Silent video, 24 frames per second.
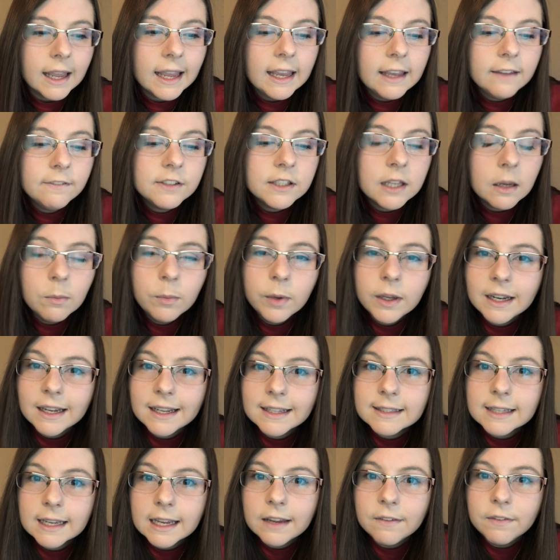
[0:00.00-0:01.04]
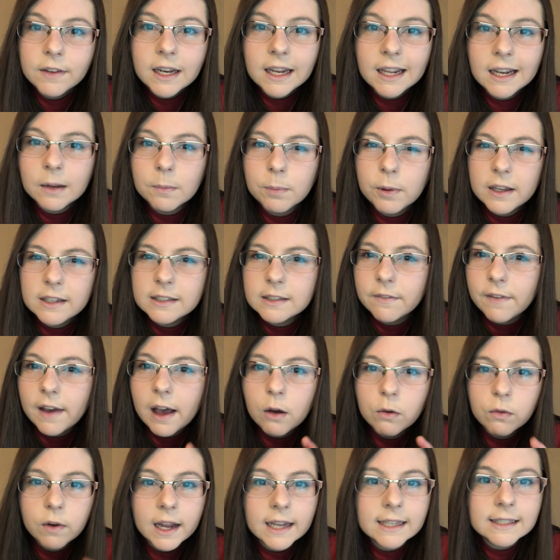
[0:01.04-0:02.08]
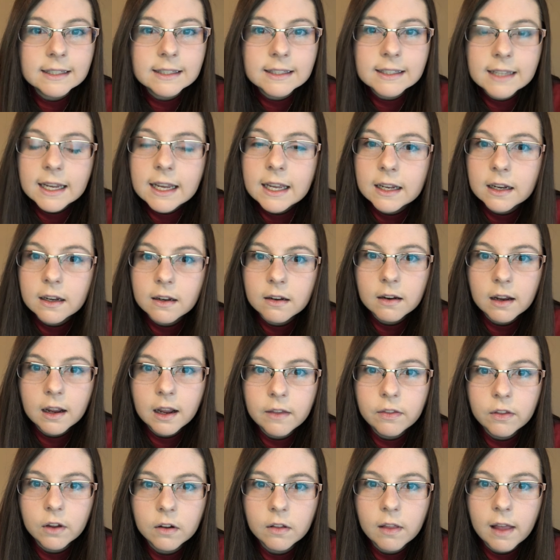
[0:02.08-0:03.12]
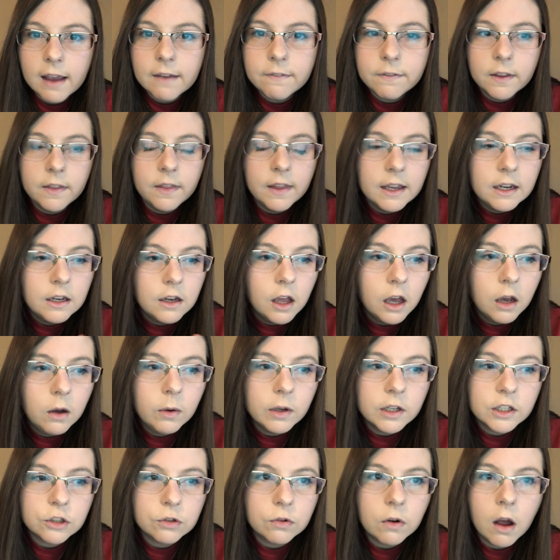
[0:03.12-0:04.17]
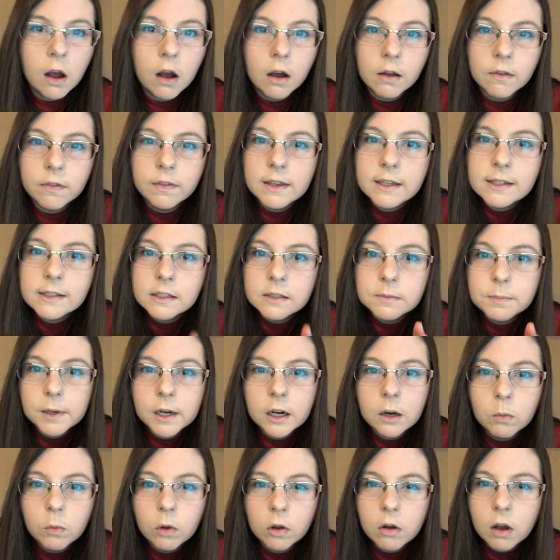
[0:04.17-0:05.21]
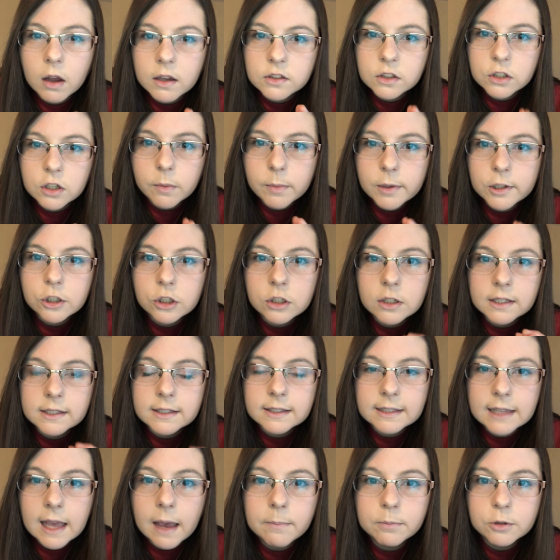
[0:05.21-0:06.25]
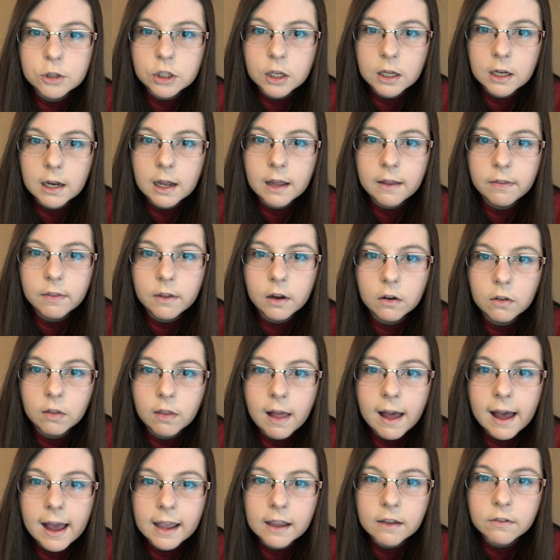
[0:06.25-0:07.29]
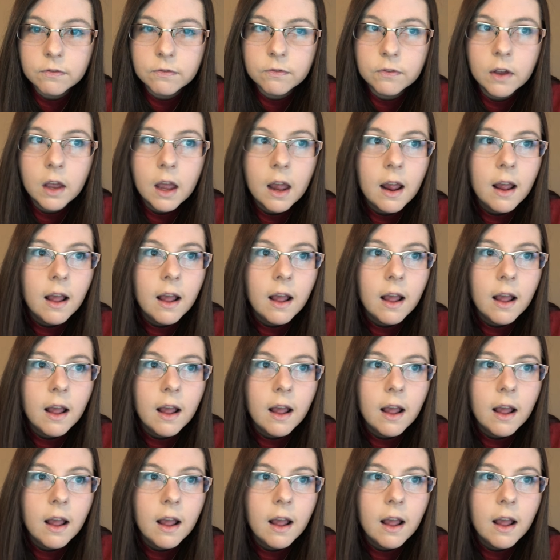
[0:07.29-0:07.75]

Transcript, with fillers: if someone is even in a place of outright sin in their life and they know it's wrong, this spirit will cause so much deception in their life